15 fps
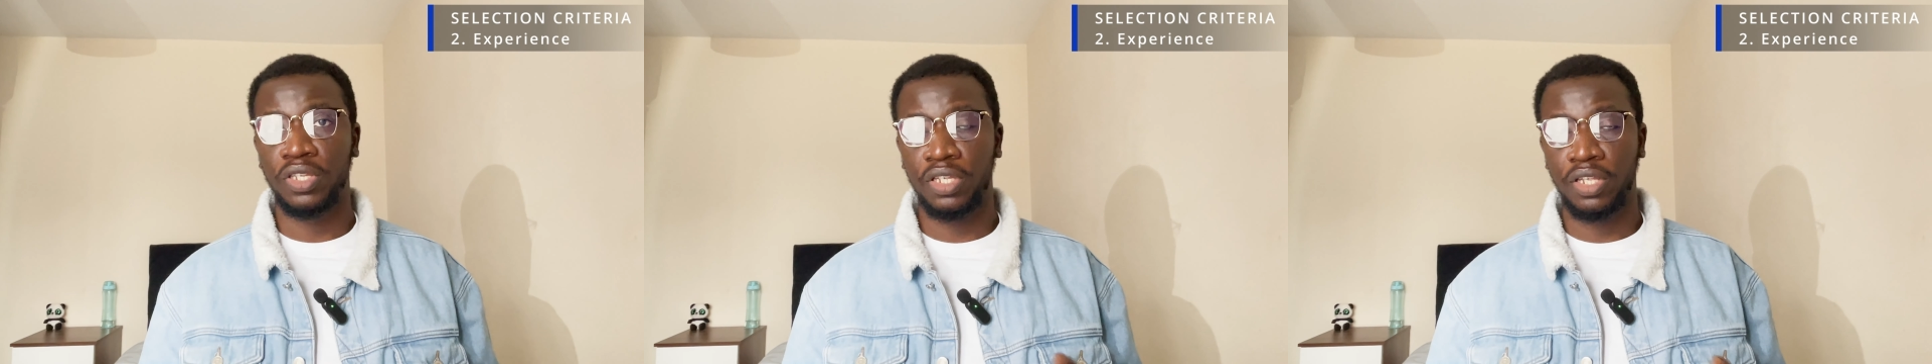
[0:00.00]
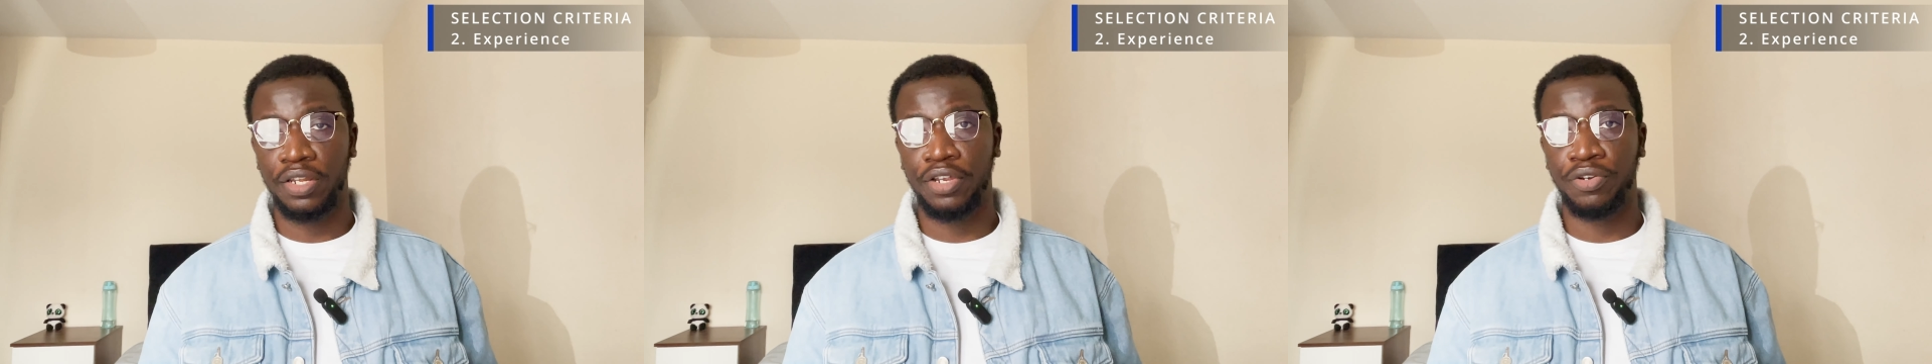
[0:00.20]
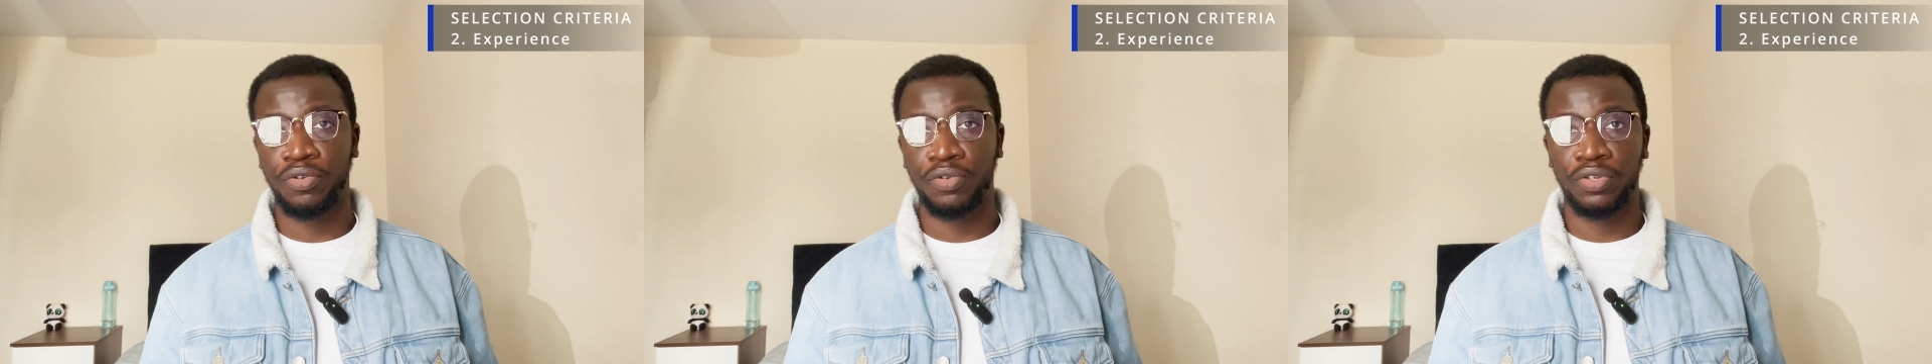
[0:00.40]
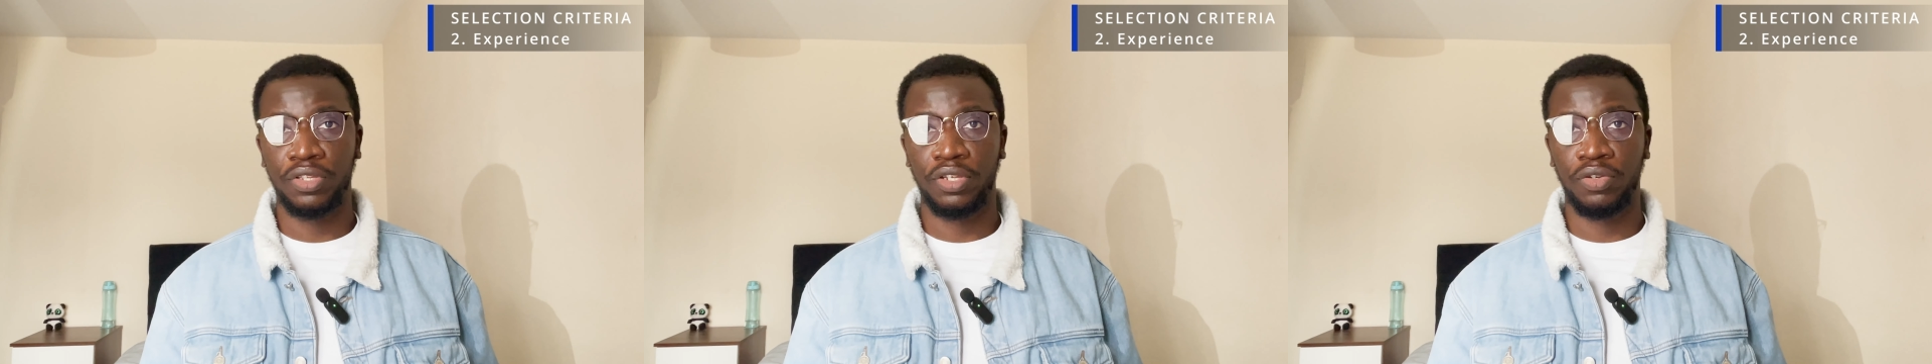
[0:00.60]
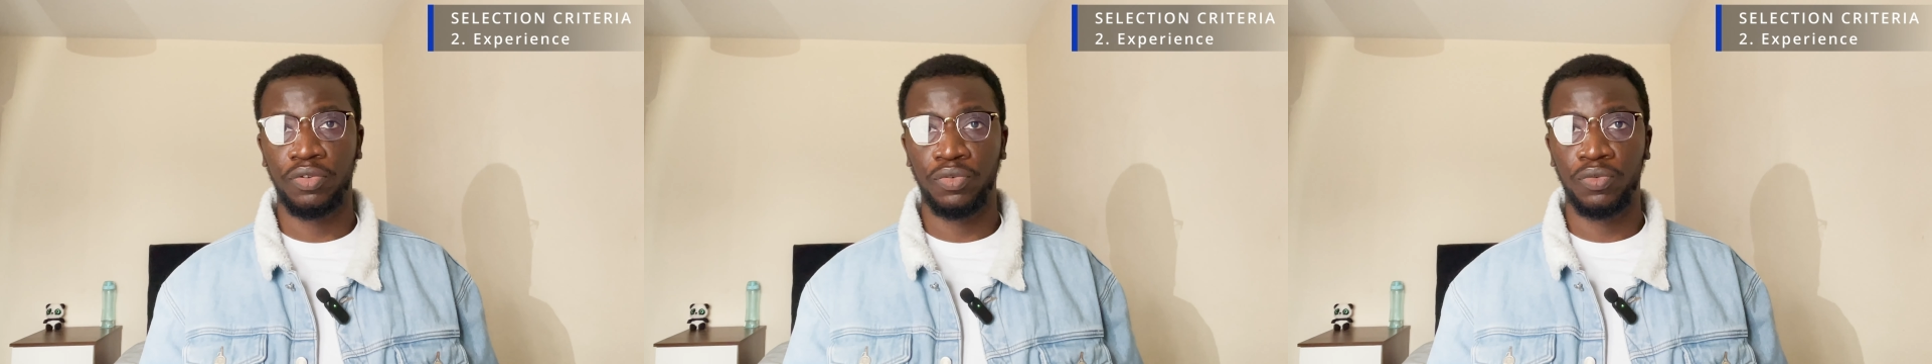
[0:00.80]
scenarios
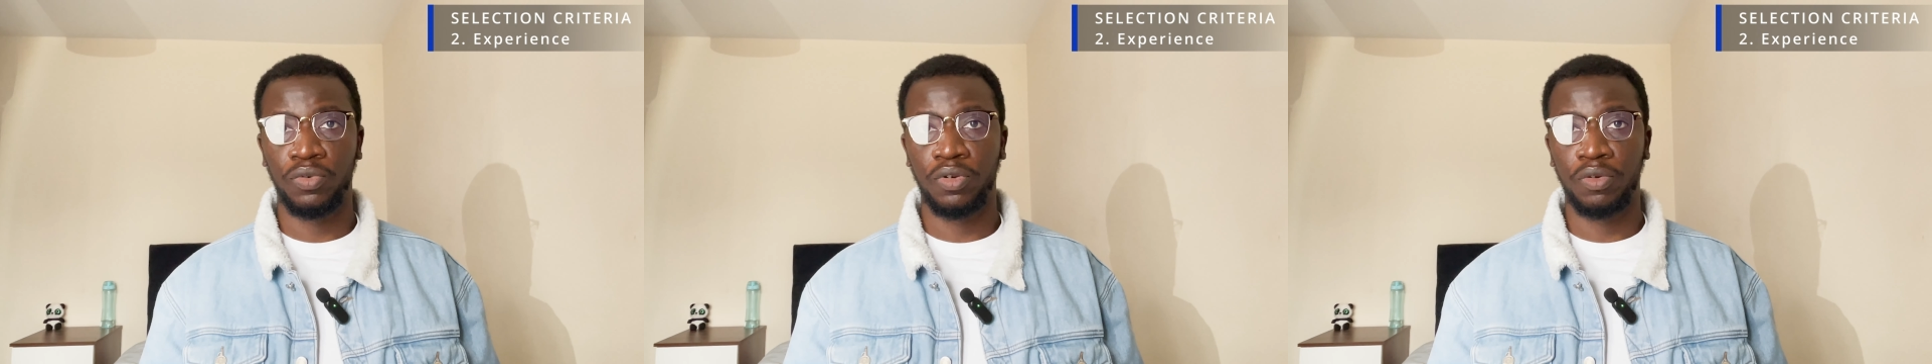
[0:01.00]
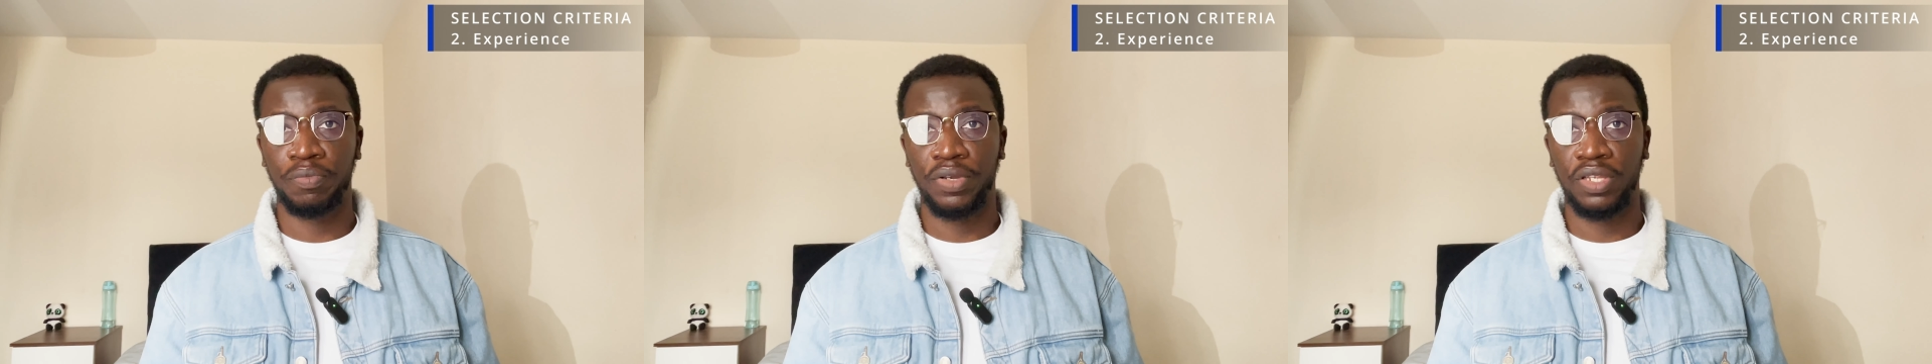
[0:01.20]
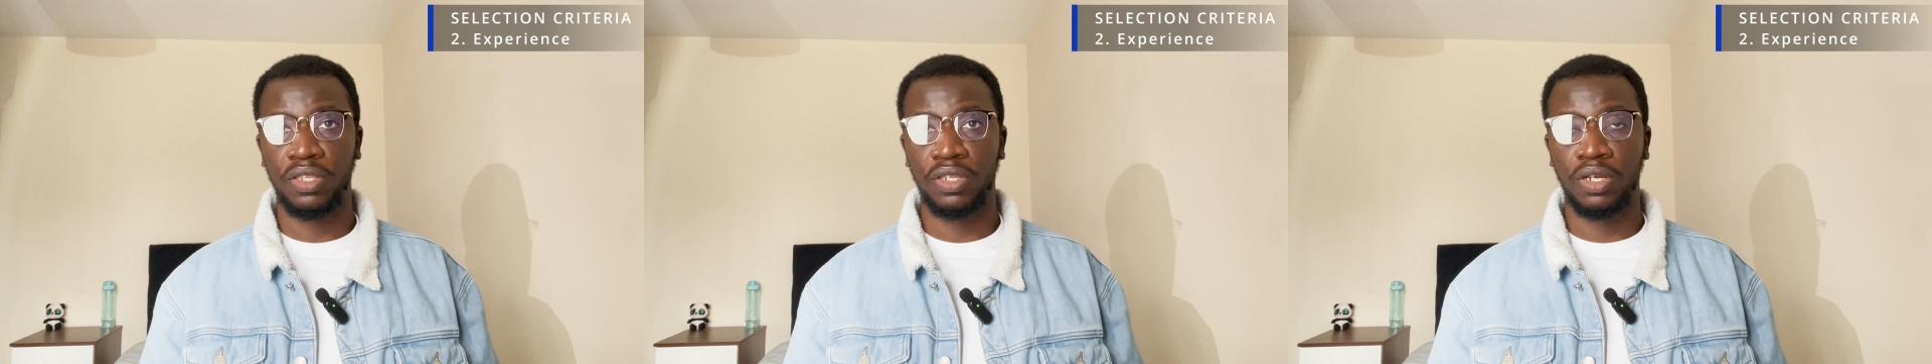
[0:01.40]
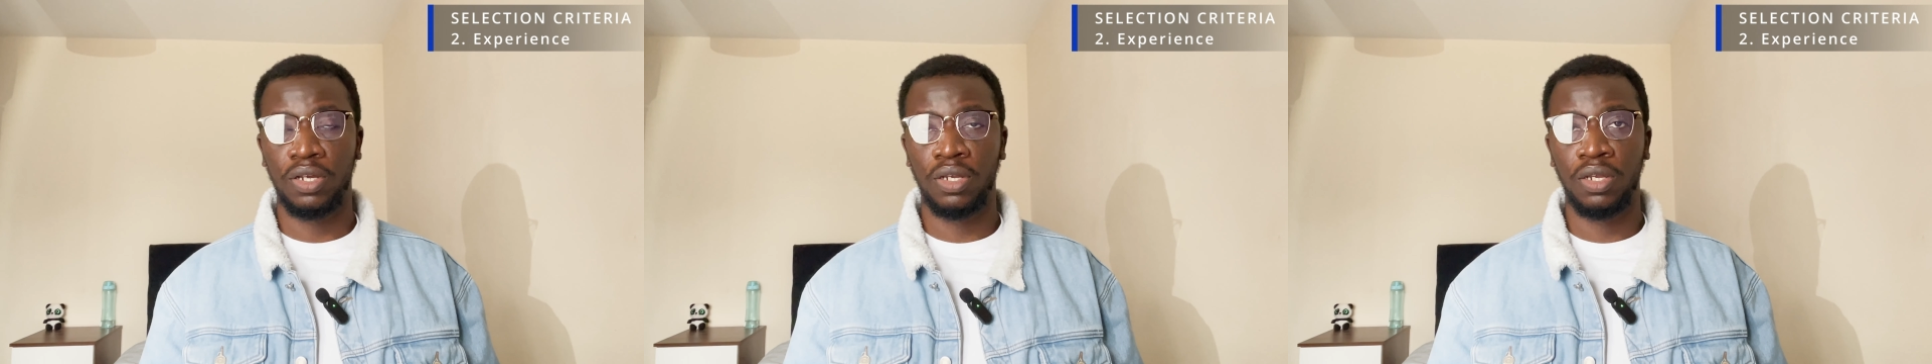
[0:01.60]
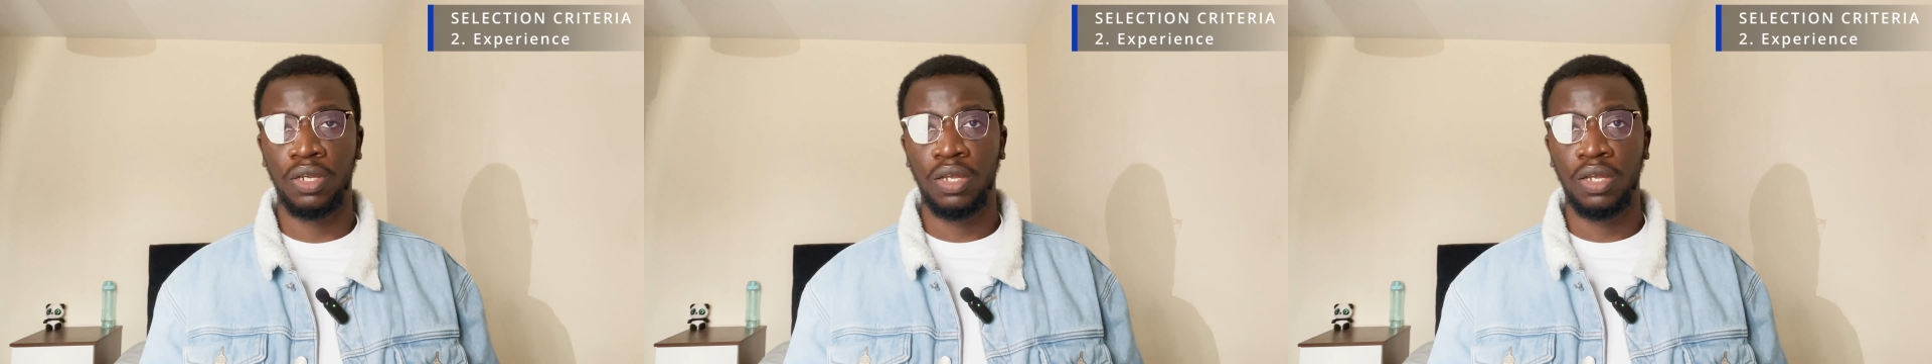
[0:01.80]
they do work better.